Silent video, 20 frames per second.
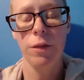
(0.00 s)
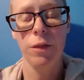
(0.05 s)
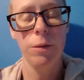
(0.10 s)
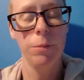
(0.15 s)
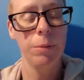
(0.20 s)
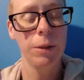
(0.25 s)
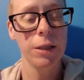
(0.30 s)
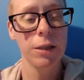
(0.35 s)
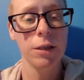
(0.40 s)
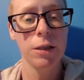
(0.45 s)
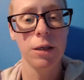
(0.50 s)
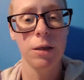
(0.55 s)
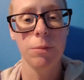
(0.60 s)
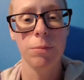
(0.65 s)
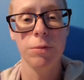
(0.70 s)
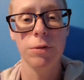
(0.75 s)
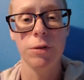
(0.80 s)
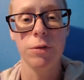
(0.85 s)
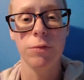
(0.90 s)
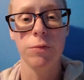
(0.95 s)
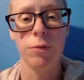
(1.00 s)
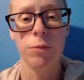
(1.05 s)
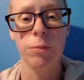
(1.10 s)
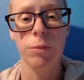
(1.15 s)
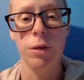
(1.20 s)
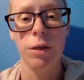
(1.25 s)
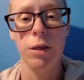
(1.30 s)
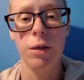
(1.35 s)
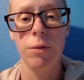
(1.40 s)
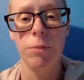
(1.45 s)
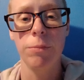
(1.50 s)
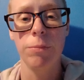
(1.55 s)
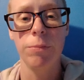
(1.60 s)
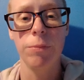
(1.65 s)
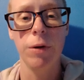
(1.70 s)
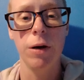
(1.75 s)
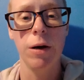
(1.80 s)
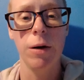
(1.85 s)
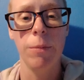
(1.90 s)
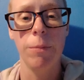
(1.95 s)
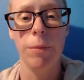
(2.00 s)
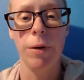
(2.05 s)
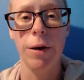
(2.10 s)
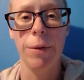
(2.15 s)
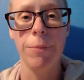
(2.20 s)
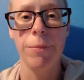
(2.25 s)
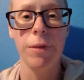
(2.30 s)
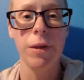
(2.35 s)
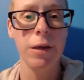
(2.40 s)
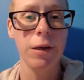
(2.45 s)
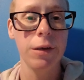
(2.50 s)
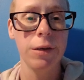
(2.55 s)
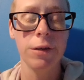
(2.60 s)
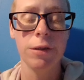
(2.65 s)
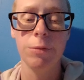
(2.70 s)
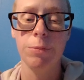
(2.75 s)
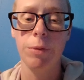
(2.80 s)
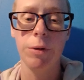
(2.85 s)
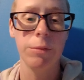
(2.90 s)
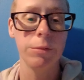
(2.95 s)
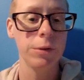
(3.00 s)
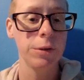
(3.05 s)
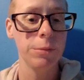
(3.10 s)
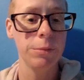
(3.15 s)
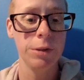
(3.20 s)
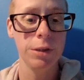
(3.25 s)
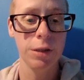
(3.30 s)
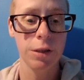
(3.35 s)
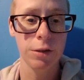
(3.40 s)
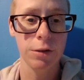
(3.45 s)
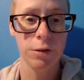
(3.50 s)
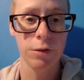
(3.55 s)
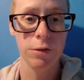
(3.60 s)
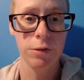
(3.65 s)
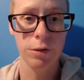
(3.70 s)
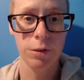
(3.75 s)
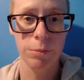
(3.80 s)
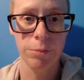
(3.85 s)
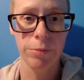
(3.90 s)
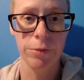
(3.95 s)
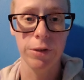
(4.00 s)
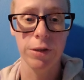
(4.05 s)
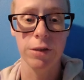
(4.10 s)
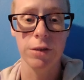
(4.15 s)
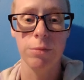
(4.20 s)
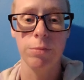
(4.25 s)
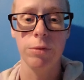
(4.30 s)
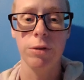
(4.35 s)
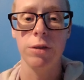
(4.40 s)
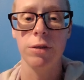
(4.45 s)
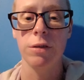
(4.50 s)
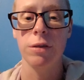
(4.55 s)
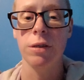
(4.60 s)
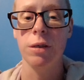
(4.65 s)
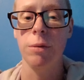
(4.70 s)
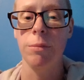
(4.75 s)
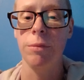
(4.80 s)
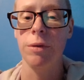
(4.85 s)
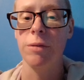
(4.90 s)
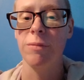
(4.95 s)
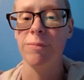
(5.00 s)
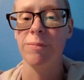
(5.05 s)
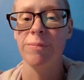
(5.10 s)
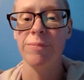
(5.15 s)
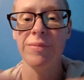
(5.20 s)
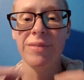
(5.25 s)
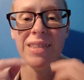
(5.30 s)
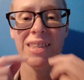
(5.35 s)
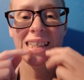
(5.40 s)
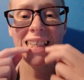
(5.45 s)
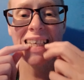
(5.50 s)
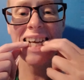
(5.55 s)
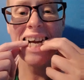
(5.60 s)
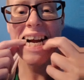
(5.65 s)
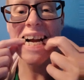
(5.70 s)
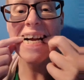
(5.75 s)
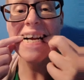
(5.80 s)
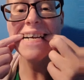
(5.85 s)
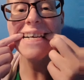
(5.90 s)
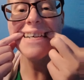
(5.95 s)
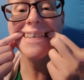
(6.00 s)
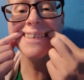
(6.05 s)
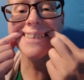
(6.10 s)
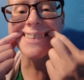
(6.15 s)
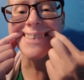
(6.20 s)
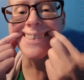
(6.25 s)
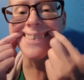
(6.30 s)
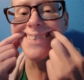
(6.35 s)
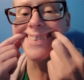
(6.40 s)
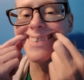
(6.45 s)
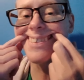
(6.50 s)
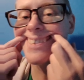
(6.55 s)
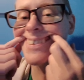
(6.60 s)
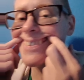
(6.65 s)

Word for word: the best option for me? I'm thinking it's probably going to be dental implants because, I mean, look at these